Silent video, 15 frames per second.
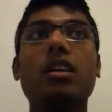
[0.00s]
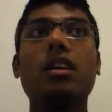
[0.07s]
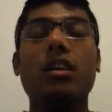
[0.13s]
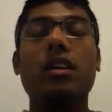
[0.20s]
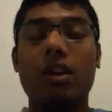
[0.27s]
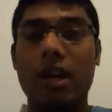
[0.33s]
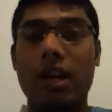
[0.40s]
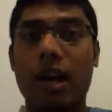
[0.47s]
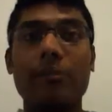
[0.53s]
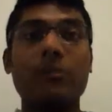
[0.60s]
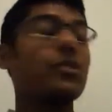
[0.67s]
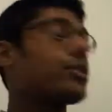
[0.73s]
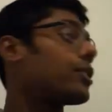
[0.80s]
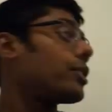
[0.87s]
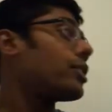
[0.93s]
Okay,
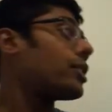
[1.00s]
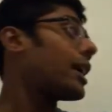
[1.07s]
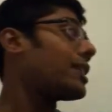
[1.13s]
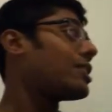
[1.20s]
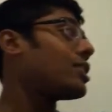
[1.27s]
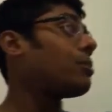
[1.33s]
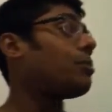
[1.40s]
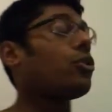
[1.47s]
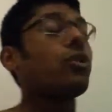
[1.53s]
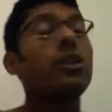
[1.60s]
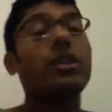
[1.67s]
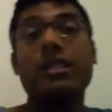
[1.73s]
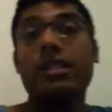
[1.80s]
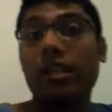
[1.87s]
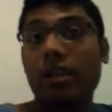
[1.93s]
so to get to the
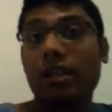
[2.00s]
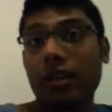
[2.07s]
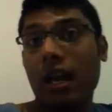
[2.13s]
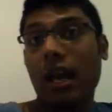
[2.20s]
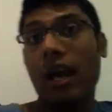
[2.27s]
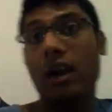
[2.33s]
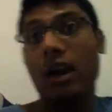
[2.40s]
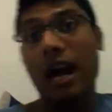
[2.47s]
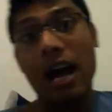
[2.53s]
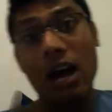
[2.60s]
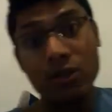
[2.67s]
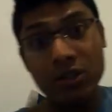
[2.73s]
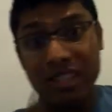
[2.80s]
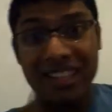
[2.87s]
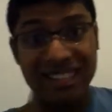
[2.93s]
point, how
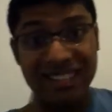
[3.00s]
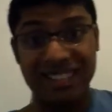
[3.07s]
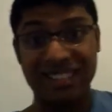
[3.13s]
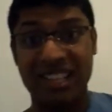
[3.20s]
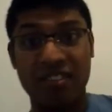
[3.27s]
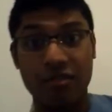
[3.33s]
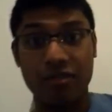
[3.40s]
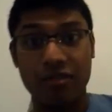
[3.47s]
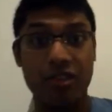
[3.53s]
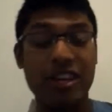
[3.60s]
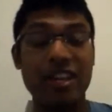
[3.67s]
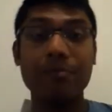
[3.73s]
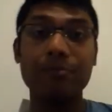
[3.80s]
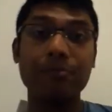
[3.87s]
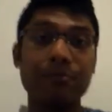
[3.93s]
did I discover
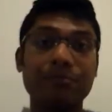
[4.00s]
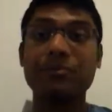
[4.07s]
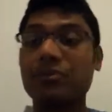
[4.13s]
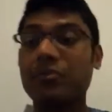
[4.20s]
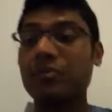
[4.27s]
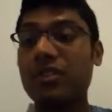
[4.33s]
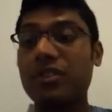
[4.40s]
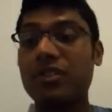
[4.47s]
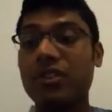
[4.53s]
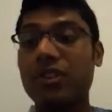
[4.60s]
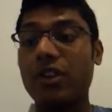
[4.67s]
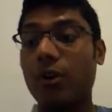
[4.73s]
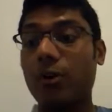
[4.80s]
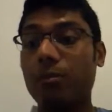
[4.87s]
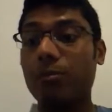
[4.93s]
freedom?
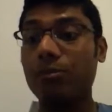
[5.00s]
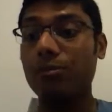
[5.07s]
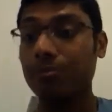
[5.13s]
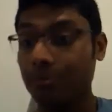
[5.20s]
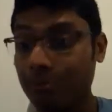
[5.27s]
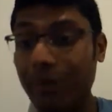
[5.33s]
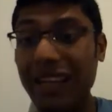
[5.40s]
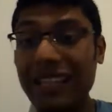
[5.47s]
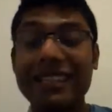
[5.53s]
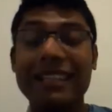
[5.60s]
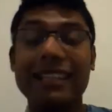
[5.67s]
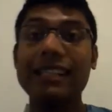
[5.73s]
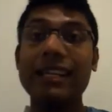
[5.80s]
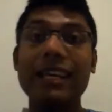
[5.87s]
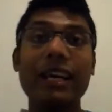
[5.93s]
So
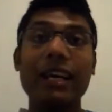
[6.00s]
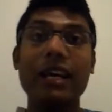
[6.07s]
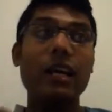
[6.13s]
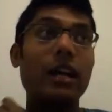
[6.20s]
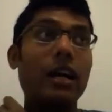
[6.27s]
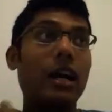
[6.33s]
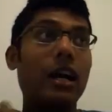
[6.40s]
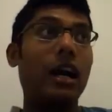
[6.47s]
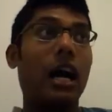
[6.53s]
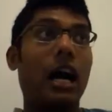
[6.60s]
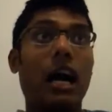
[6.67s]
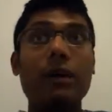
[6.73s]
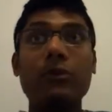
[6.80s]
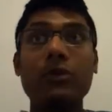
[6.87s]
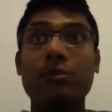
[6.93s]
basically,
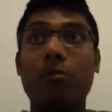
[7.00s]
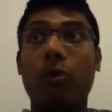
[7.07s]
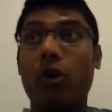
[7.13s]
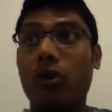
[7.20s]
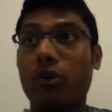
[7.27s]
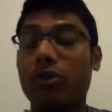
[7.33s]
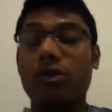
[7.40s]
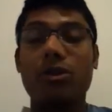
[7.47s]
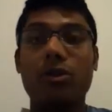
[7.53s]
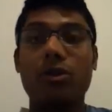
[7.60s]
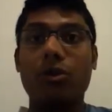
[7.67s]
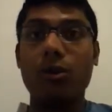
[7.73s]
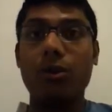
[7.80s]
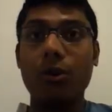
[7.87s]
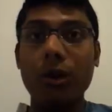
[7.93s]
I was born
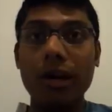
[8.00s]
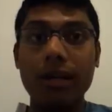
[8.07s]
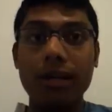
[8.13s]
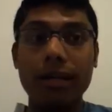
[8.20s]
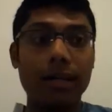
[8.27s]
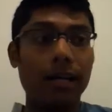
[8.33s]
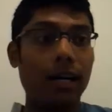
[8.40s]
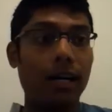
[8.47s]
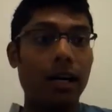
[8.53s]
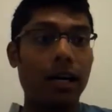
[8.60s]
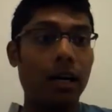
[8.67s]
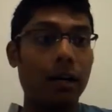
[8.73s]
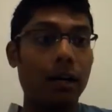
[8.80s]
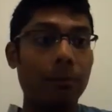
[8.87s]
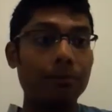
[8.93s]
to
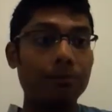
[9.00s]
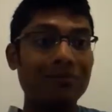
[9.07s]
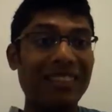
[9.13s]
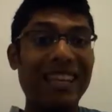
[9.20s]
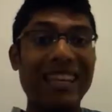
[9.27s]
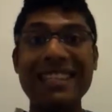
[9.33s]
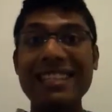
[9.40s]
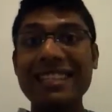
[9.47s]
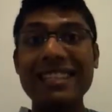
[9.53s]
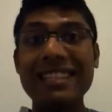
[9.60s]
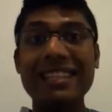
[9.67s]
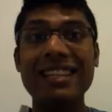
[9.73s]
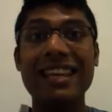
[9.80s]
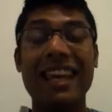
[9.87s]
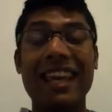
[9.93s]

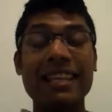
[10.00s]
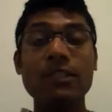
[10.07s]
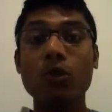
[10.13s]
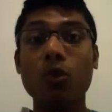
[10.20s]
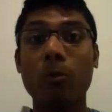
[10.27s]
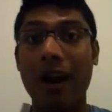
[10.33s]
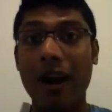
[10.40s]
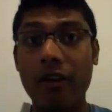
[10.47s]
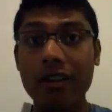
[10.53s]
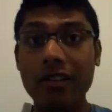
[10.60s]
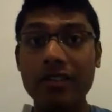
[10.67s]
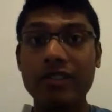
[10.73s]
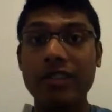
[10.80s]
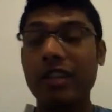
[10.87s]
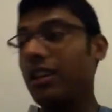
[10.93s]
Indian Hindu
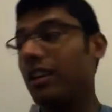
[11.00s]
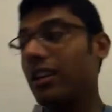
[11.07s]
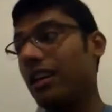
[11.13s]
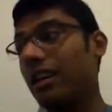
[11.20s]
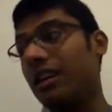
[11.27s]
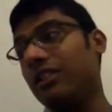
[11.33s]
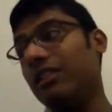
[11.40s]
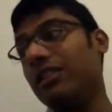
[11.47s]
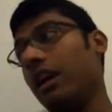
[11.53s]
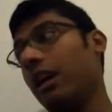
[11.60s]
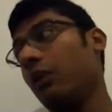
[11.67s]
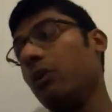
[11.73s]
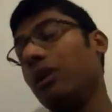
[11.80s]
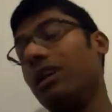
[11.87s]
parents, and